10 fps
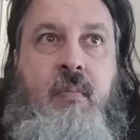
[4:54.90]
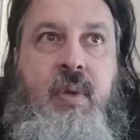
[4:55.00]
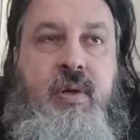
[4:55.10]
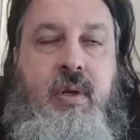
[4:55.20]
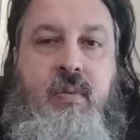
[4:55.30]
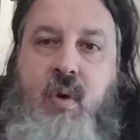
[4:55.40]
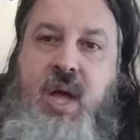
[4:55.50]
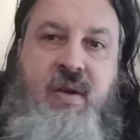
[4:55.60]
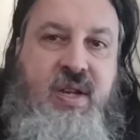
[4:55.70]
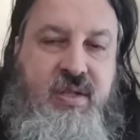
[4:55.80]
but you
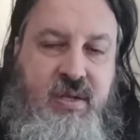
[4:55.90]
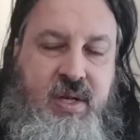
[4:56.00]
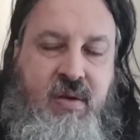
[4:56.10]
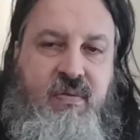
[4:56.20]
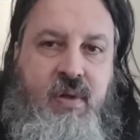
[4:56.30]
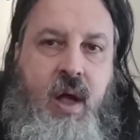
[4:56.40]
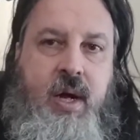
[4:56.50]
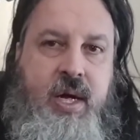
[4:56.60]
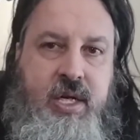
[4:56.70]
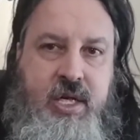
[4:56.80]
won't have necessarily a
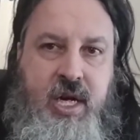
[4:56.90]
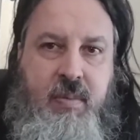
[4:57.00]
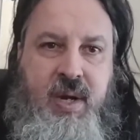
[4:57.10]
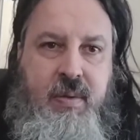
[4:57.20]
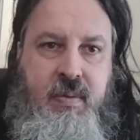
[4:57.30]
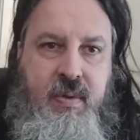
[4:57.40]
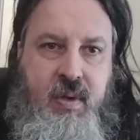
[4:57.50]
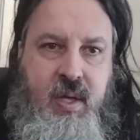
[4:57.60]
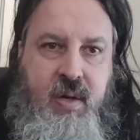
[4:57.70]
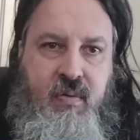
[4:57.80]
vlogging channel. But
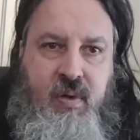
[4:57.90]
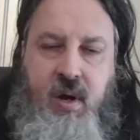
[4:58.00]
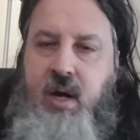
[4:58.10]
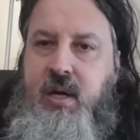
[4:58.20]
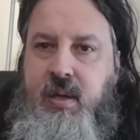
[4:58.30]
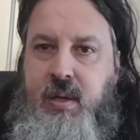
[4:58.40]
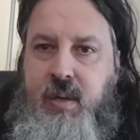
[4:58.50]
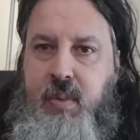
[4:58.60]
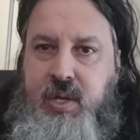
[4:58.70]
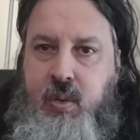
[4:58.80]
the vlog,
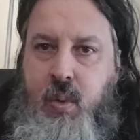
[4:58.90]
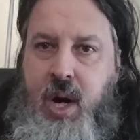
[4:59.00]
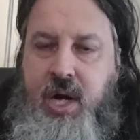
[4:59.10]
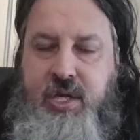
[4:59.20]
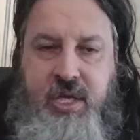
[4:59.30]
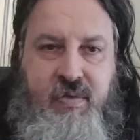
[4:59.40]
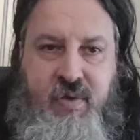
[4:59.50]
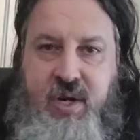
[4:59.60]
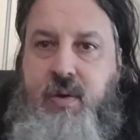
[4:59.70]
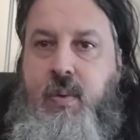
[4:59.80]
what you're watching, the
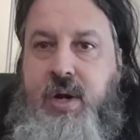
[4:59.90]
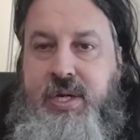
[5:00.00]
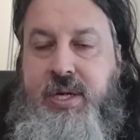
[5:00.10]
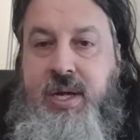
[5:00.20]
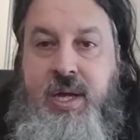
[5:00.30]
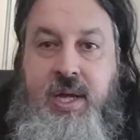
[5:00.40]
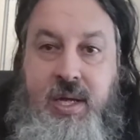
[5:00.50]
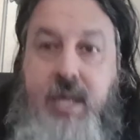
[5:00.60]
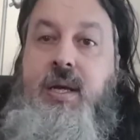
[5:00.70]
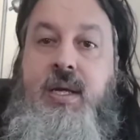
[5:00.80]
video you're watching,
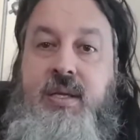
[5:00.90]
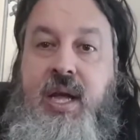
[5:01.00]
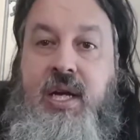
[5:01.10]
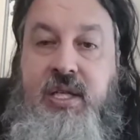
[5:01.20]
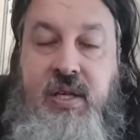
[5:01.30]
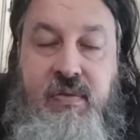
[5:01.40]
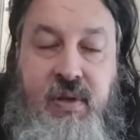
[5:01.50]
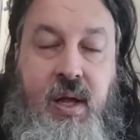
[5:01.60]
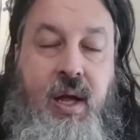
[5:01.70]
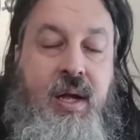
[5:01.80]
is actually a
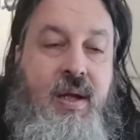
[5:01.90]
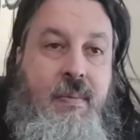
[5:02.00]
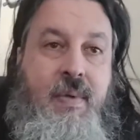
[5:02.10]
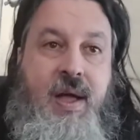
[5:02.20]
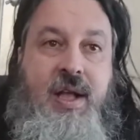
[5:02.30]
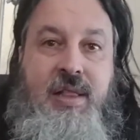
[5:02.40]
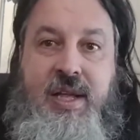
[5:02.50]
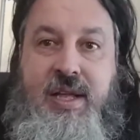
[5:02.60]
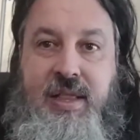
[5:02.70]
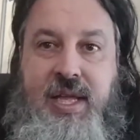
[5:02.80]
vlog.
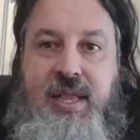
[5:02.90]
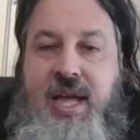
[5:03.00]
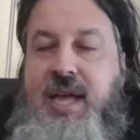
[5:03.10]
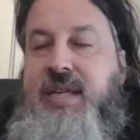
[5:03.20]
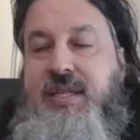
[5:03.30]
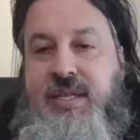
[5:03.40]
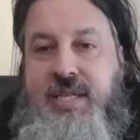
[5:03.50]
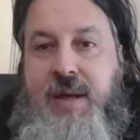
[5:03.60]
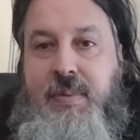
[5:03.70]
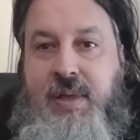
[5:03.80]
Klailea is an example